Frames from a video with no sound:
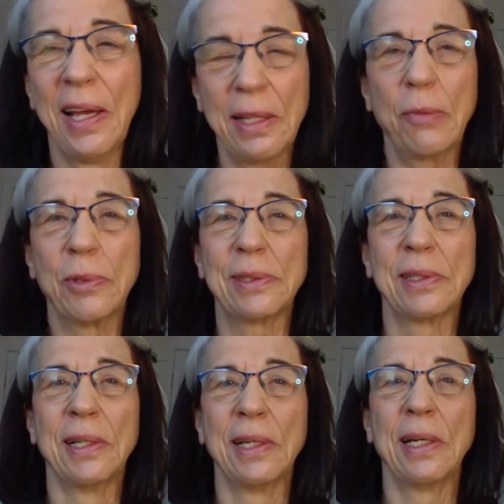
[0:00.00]
That was
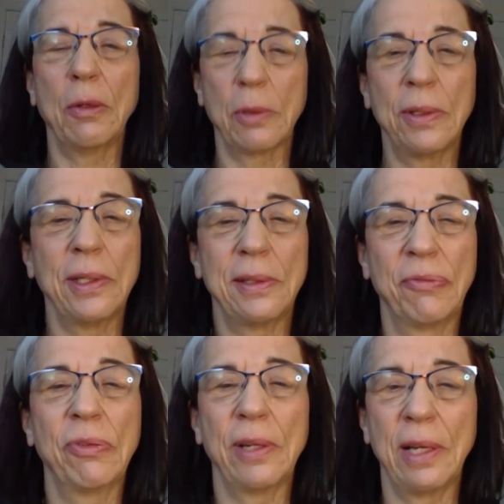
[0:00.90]
a good,
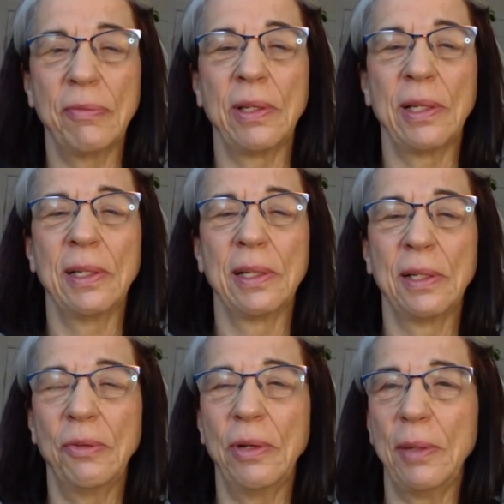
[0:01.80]
forgiving
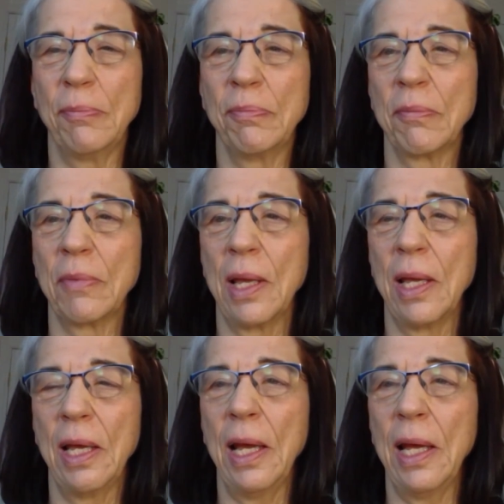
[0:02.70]
dream.
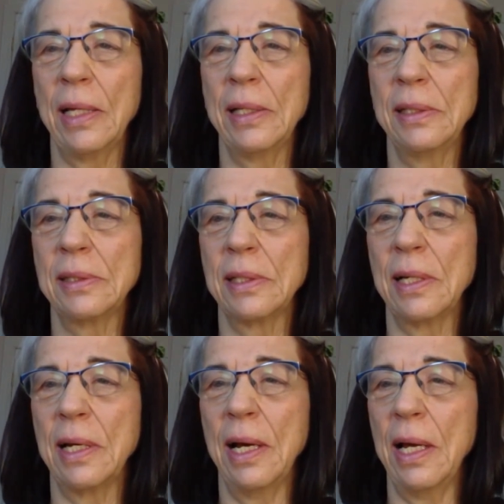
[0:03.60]
And
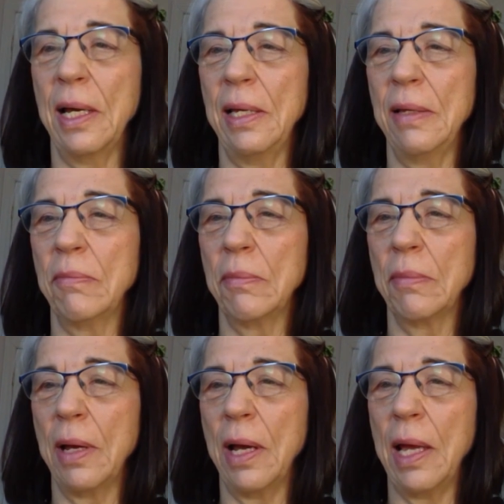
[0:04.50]
I
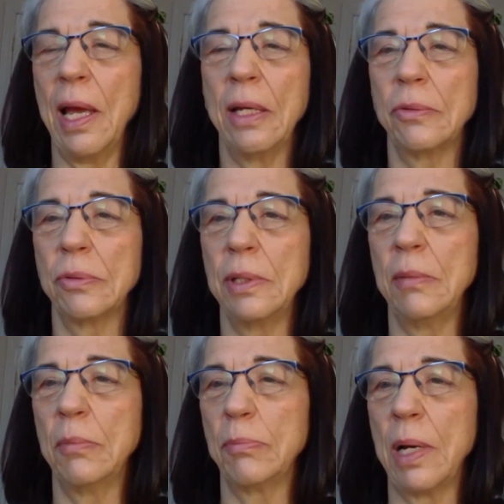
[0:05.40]
I had a
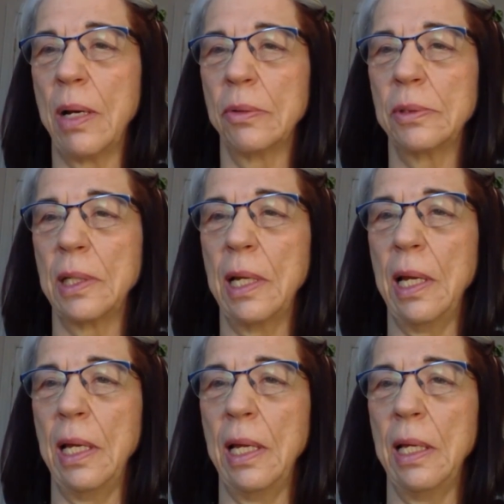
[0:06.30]
dream about
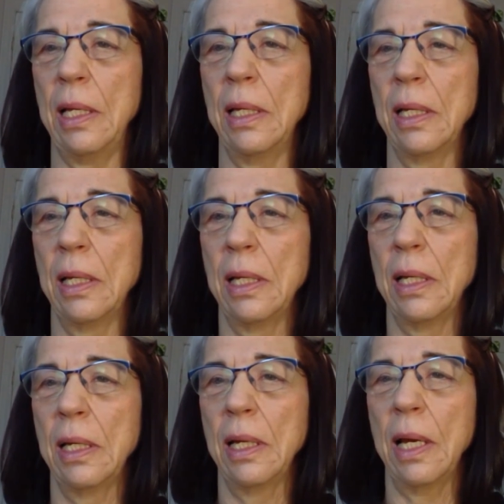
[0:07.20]
a
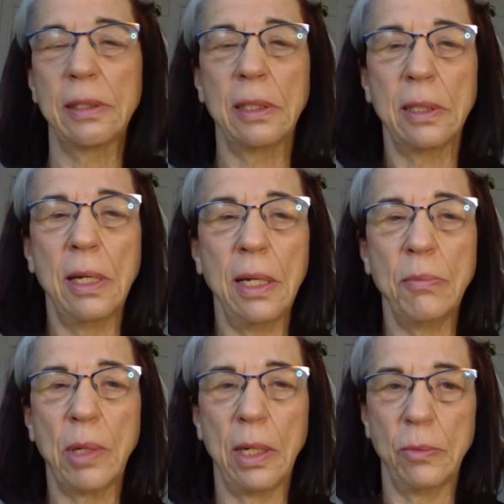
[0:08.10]
at the
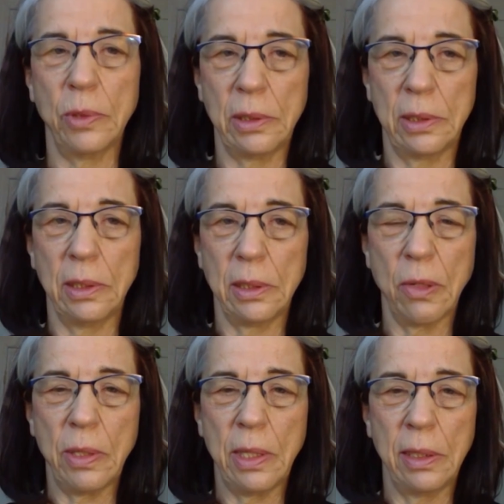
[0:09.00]
time I was just
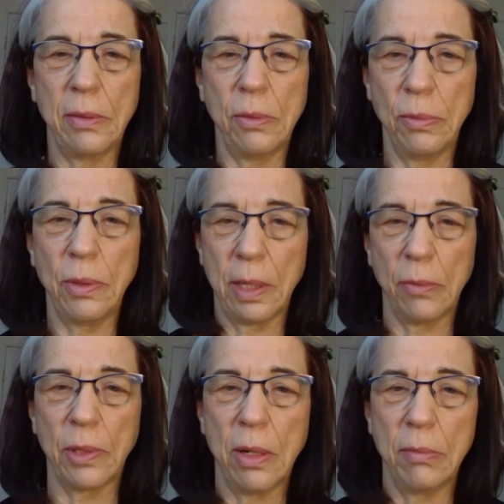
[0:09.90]
going into what I
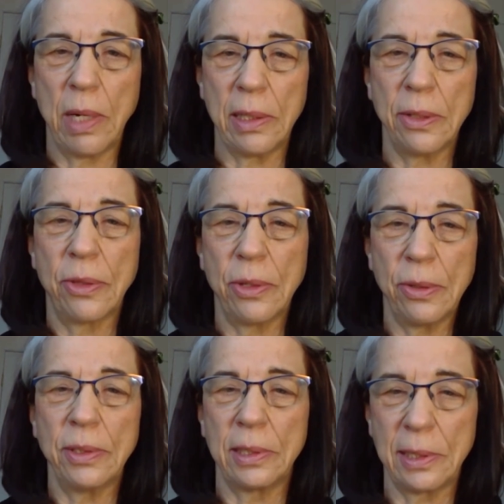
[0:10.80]
would call my
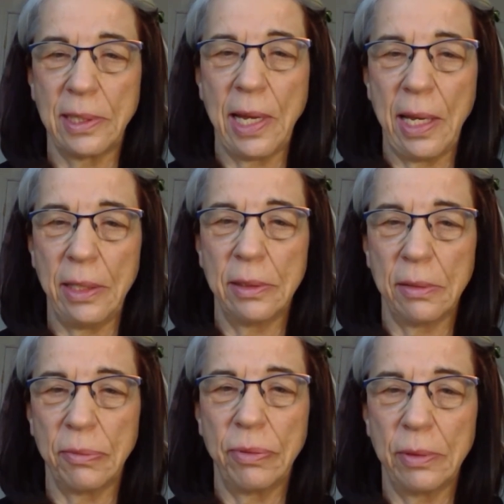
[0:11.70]
third stage
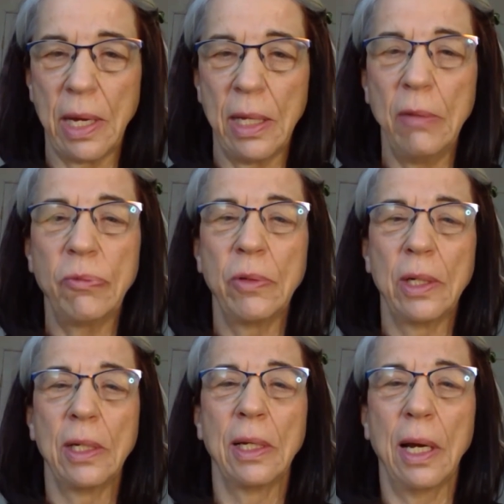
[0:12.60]
of life,
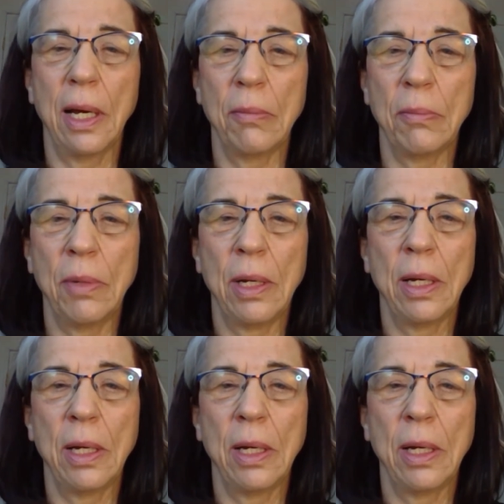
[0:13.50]
um,